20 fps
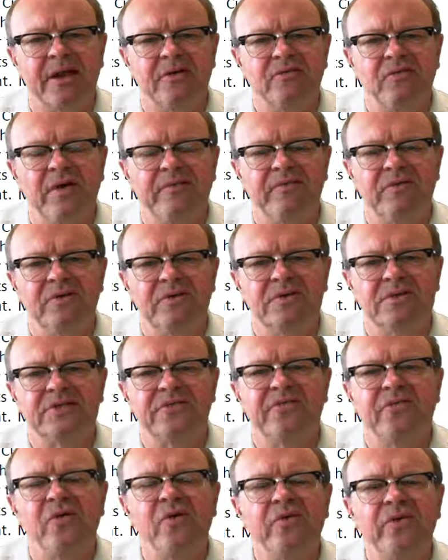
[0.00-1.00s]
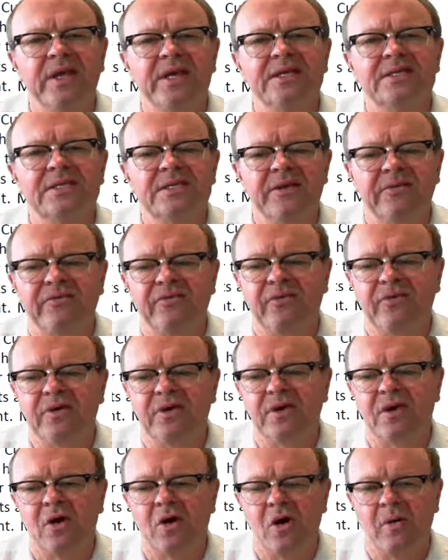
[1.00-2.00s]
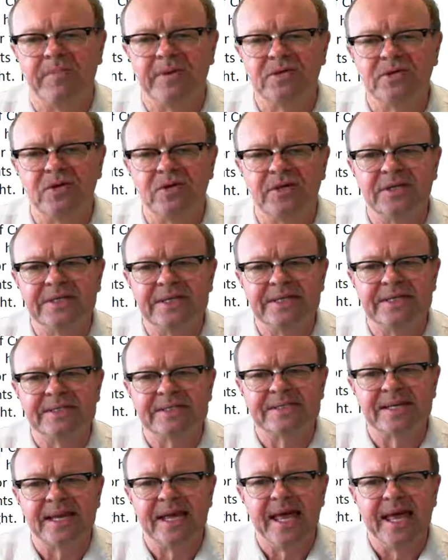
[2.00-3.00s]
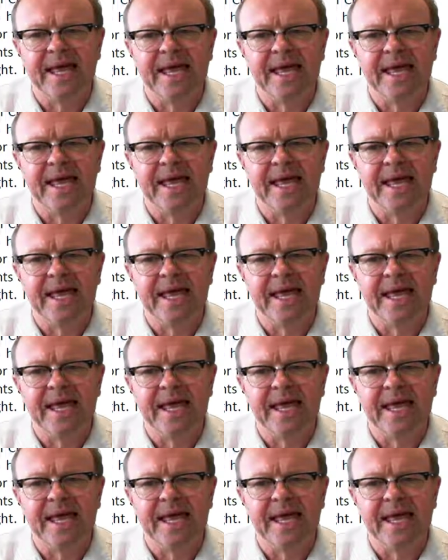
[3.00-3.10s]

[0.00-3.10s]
and revenues for these different opportunities.